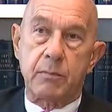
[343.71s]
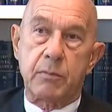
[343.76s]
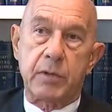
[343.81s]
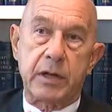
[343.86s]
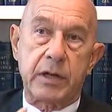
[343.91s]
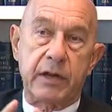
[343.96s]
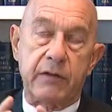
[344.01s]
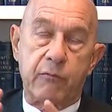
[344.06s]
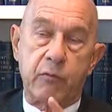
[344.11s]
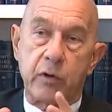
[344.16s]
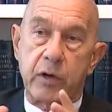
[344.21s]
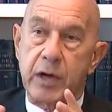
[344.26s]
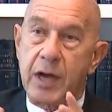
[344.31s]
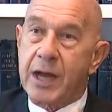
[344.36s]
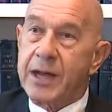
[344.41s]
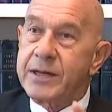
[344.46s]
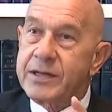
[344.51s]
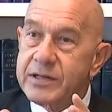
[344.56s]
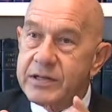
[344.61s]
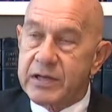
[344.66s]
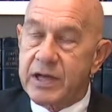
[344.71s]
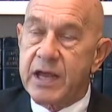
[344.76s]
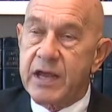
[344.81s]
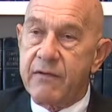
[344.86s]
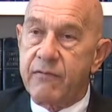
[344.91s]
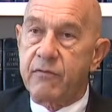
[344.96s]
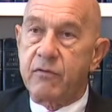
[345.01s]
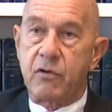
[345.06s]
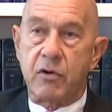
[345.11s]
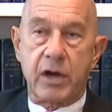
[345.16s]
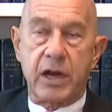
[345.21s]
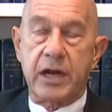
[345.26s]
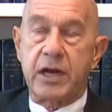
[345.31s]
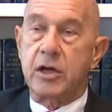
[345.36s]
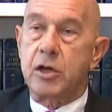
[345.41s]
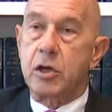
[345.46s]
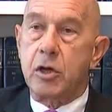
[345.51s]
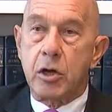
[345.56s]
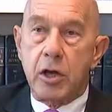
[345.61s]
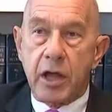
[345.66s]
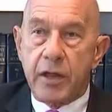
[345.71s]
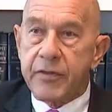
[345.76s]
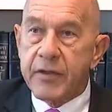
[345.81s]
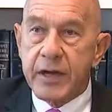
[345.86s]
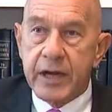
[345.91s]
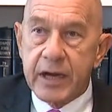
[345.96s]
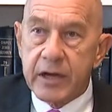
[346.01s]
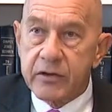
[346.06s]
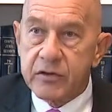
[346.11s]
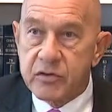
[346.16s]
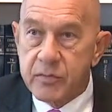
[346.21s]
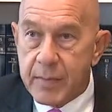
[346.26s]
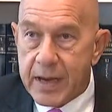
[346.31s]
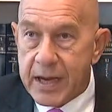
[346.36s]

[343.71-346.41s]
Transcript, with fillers: But if we're not safe, Greg, nothing else